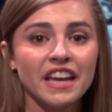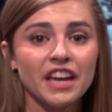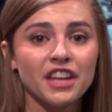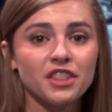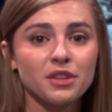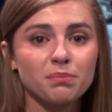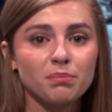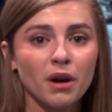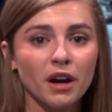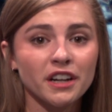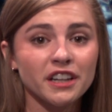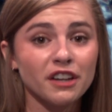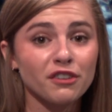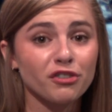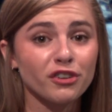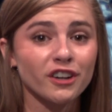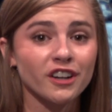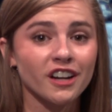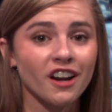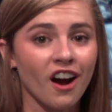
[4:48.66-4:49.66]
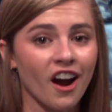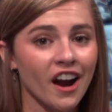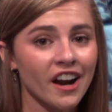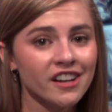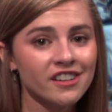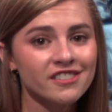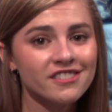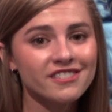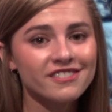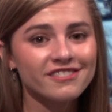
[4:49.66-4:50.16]
In the market for a
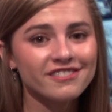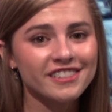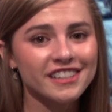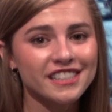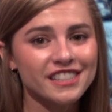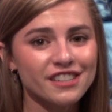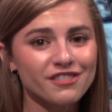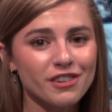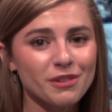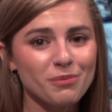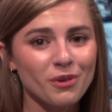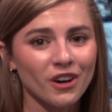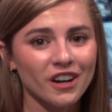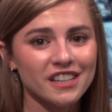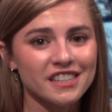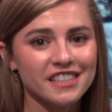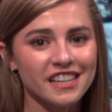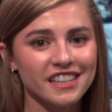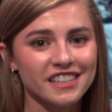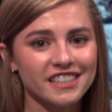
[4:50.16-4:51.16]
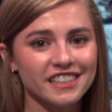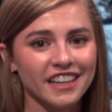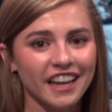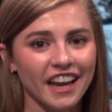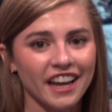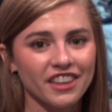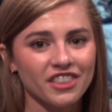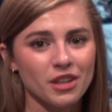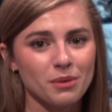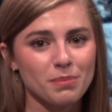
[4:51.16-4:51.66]
car, recent reports
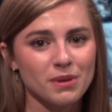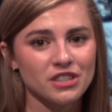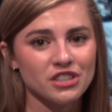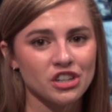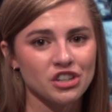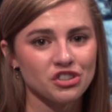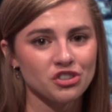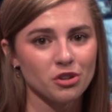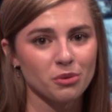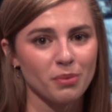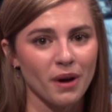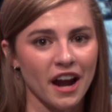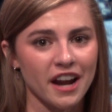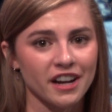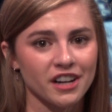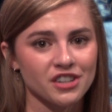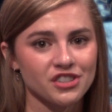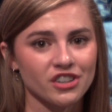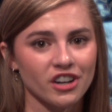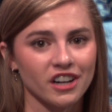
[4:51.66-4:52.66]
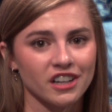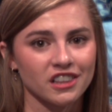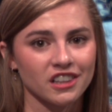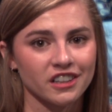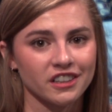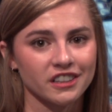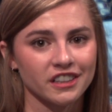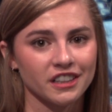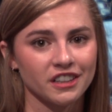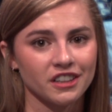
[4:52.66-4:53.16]
indicate that potential buyers are
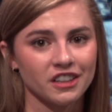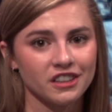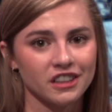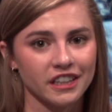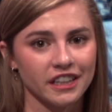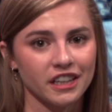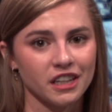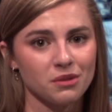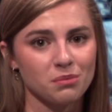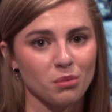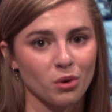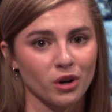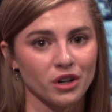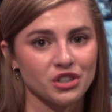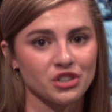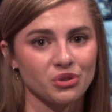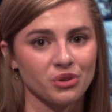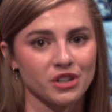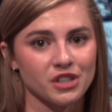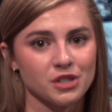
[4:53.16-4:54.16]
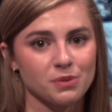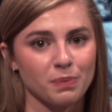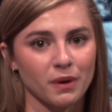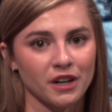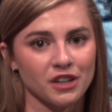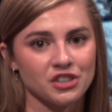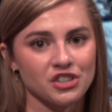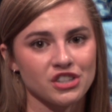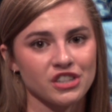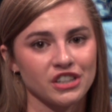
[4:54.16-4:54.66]
leaning more towards
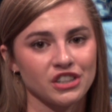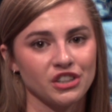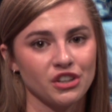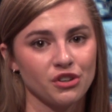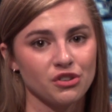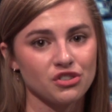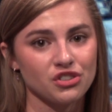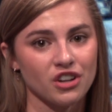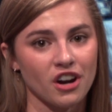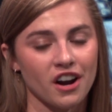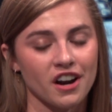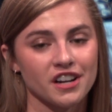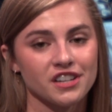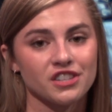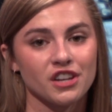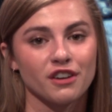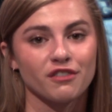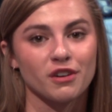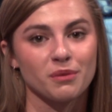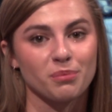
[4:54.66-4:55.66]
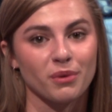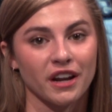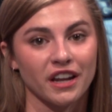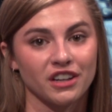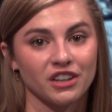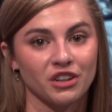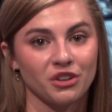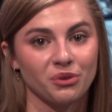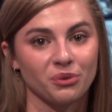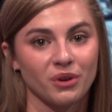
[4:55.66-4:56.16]
purchasing used cars over
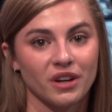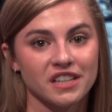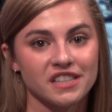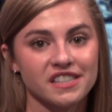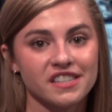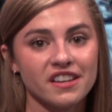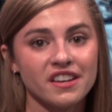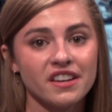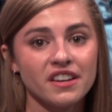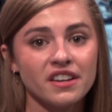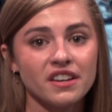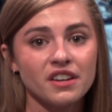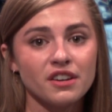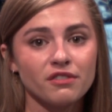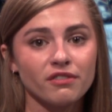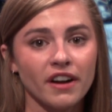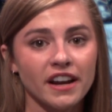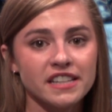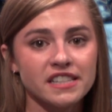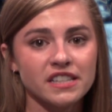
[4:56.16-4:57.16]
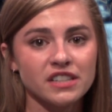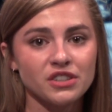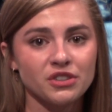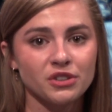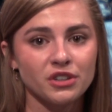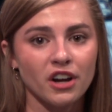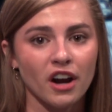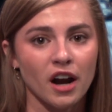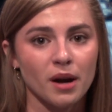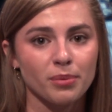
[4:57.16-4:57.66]
brand new ones. Rising
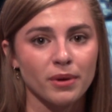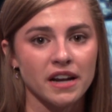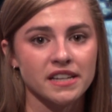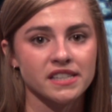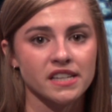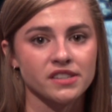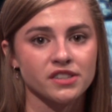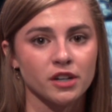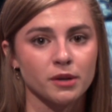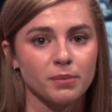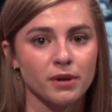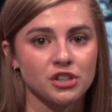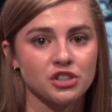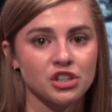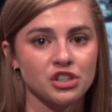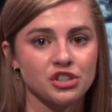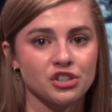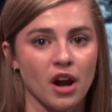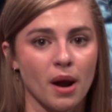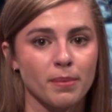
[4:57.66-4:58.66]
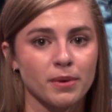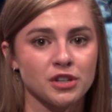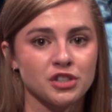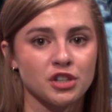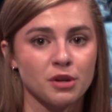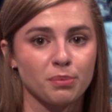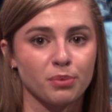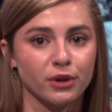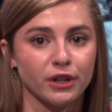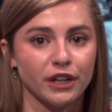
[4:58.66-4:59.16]
new car prices are pushing shoppers
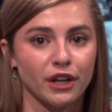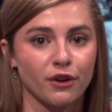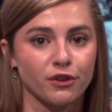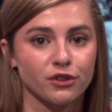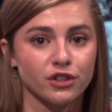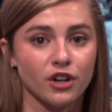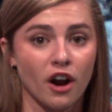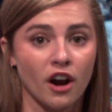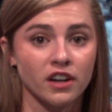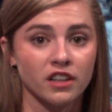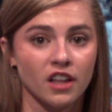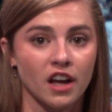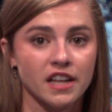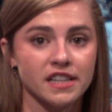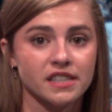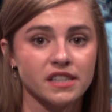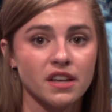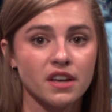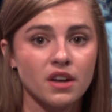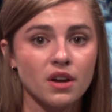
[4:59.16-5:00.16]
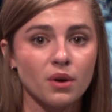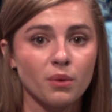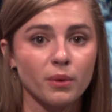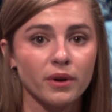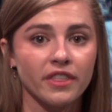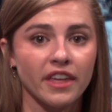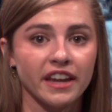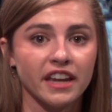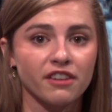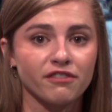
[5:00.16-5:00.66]
to pre-owned car lots,
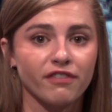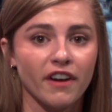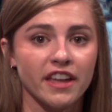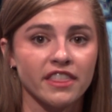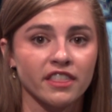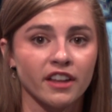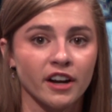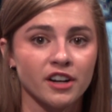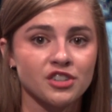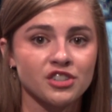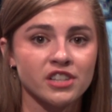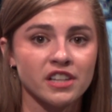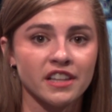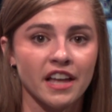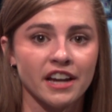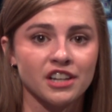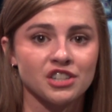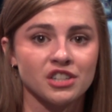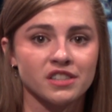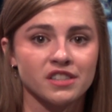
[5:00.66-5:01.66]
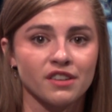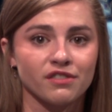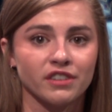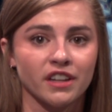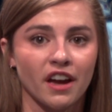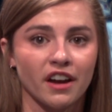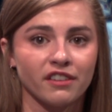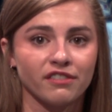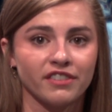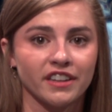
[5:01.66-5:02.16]
where they can find large selections of
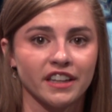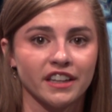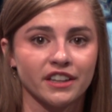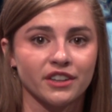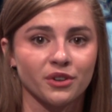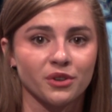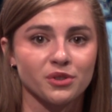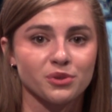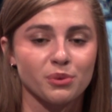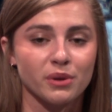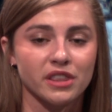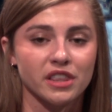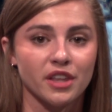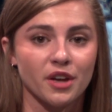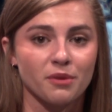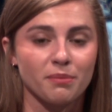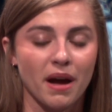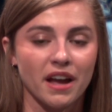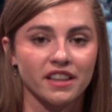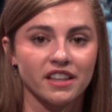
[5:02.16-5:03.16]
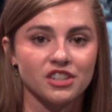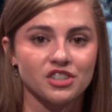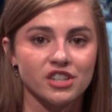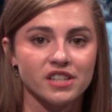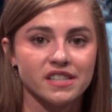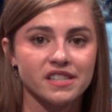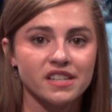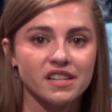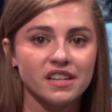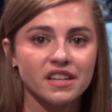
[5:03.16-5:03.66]
young vehicles with low
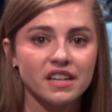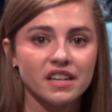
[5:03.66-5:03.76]
mileages.